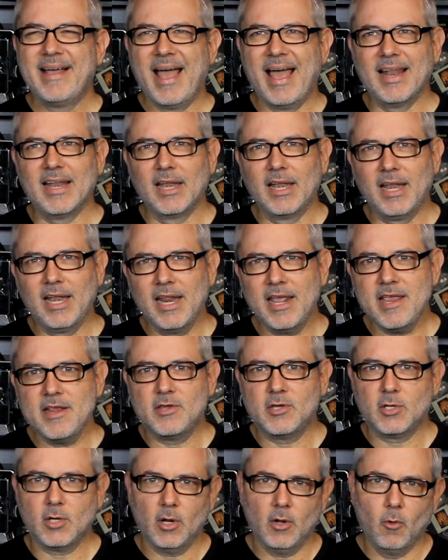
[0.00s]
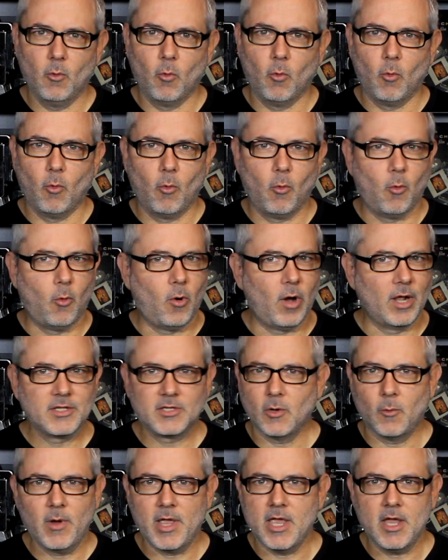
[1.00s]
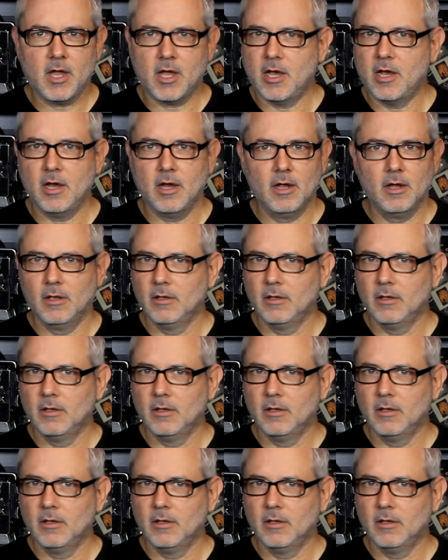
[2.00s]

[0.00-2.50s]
at least once a week